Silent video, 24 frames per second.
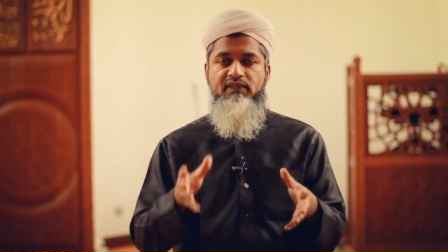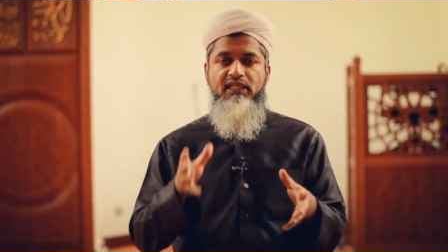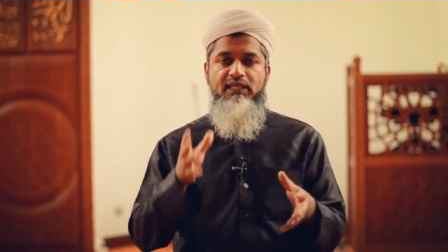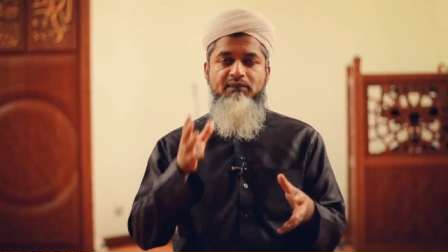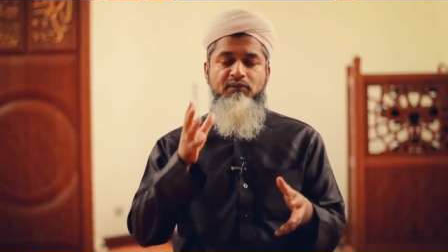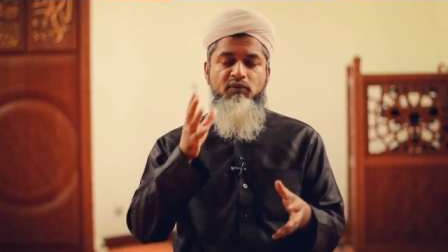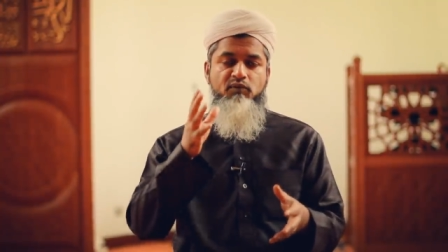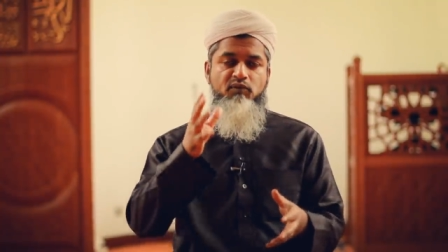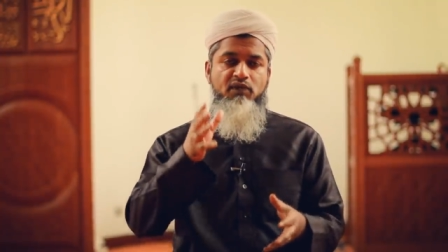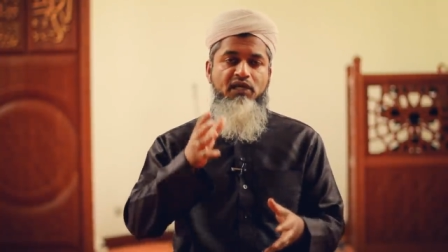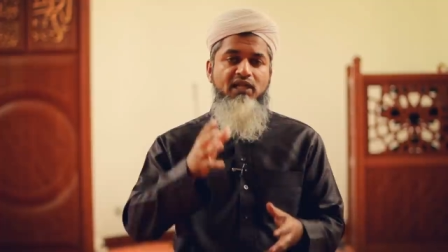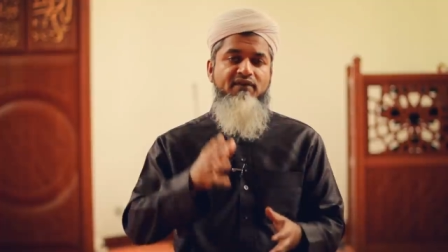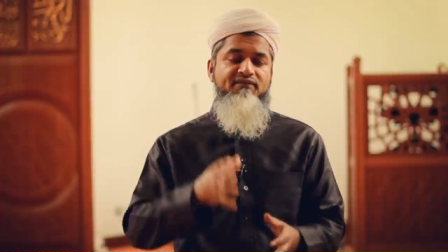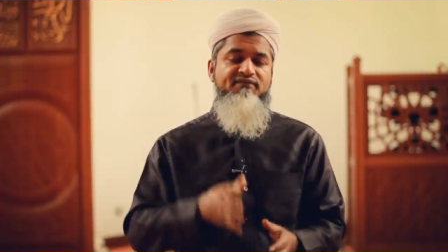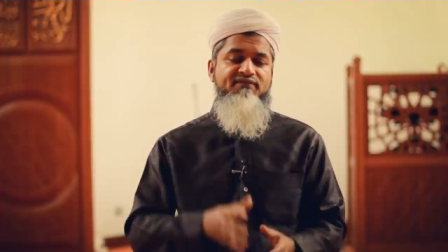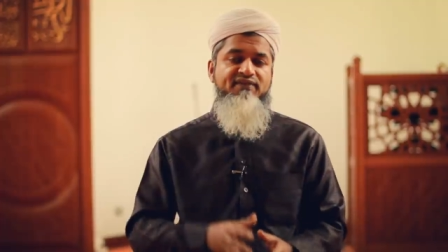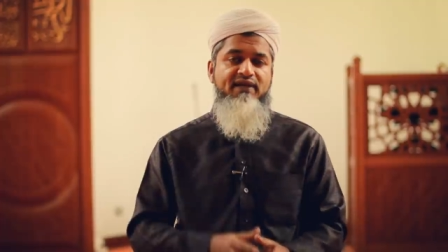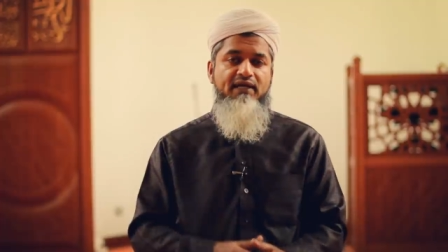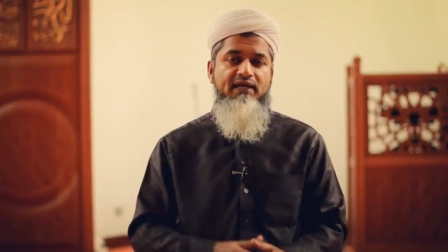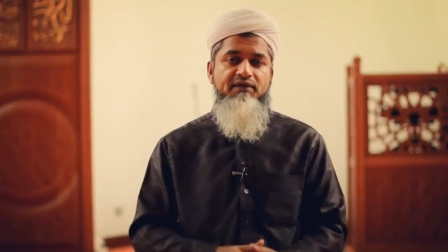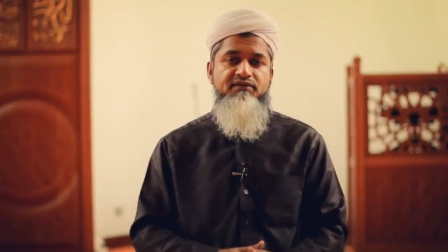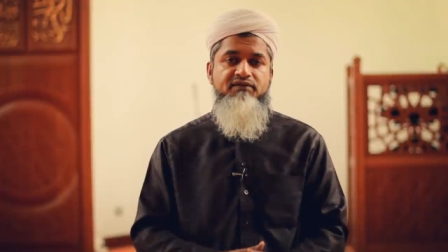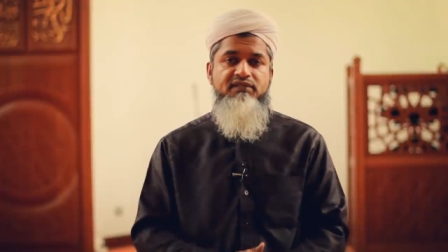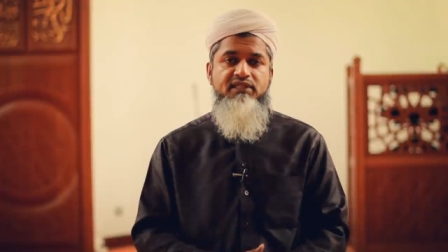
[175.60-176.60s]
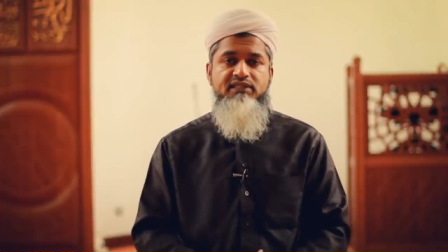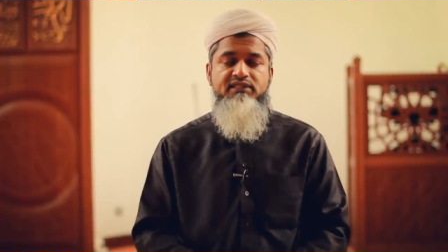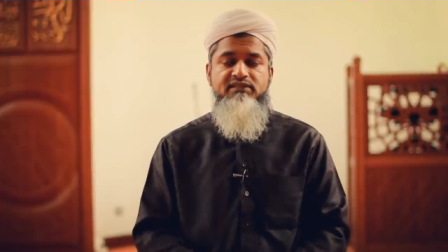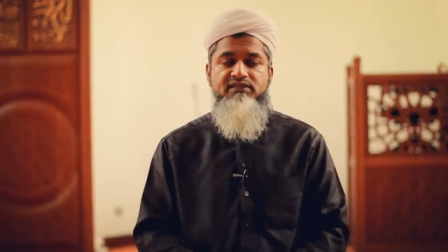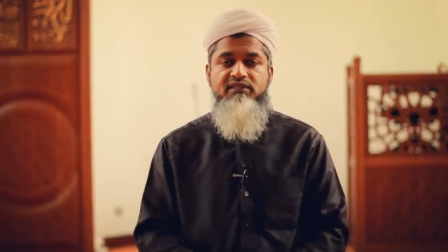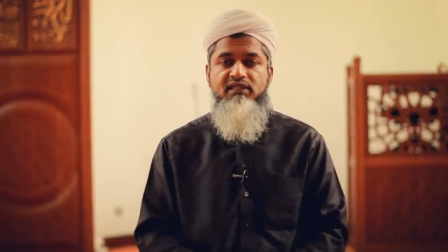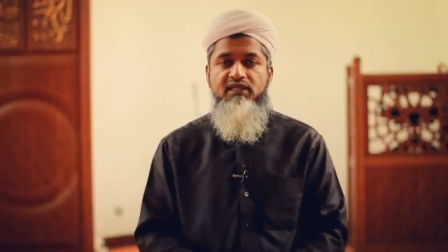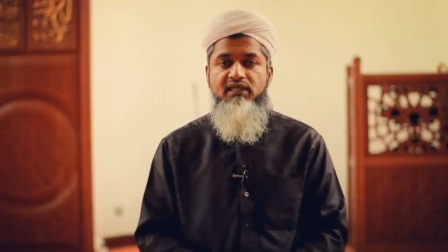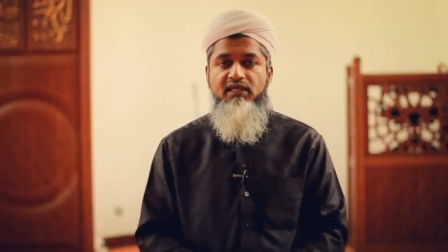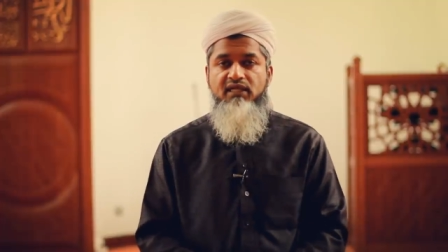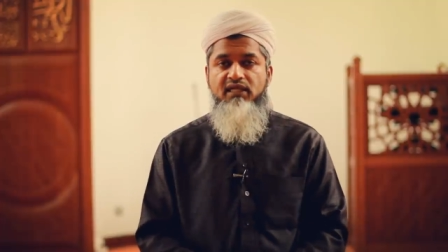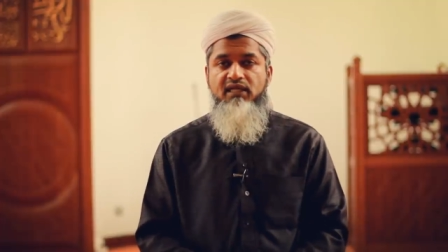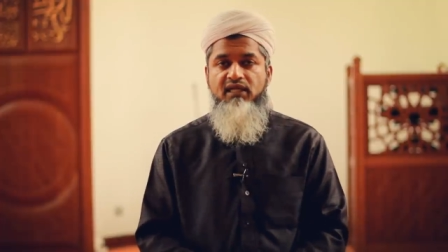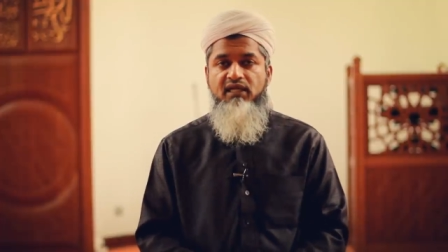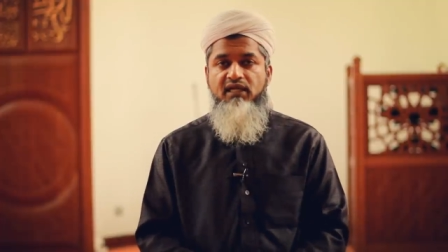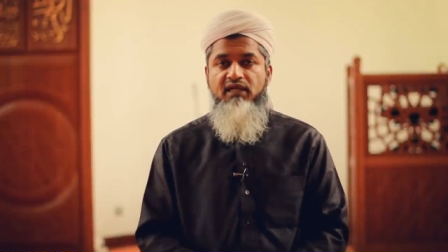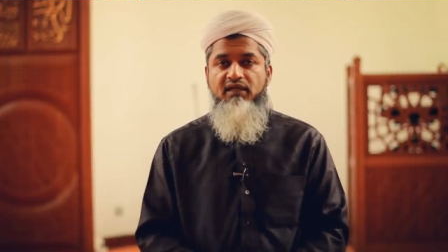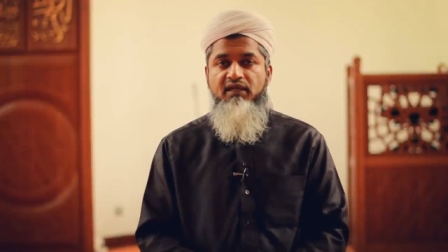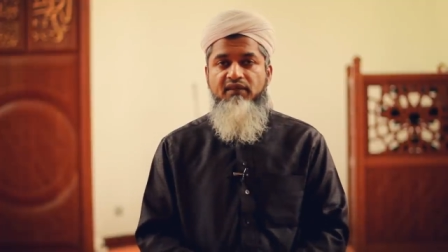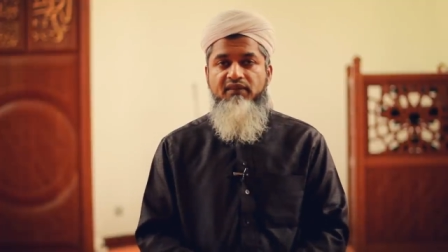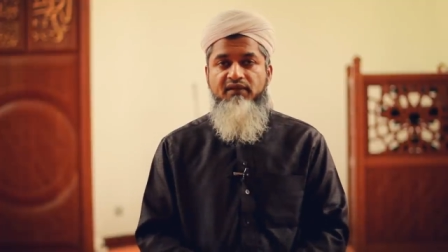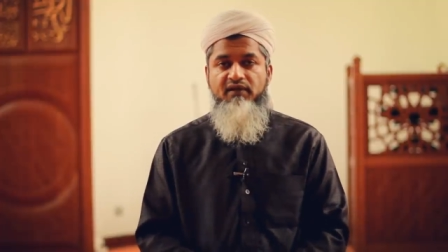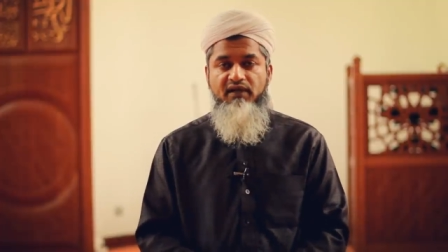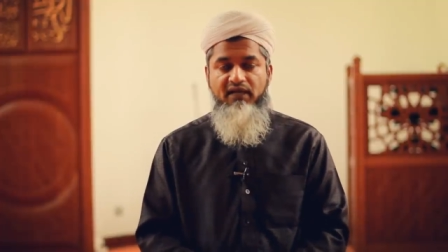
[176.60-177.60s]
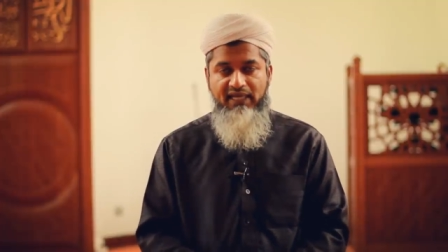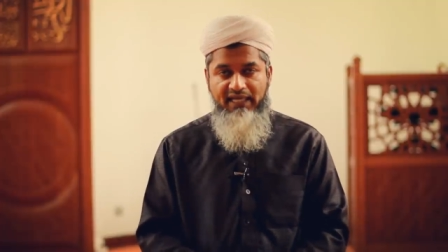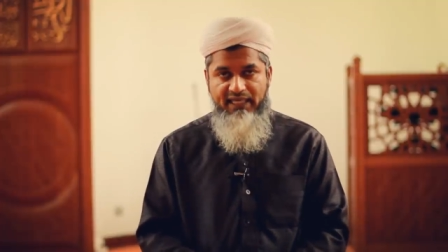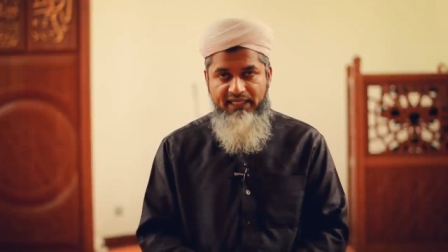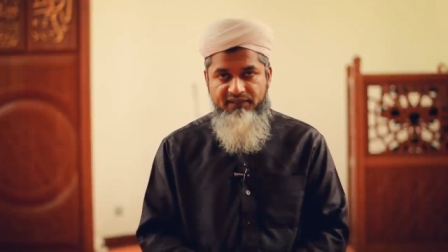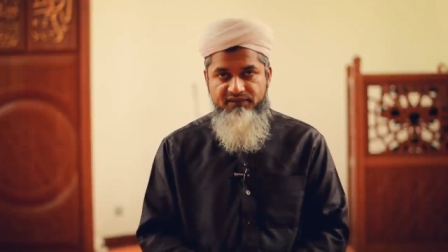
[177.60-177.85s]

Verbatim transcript: But what I've found is there are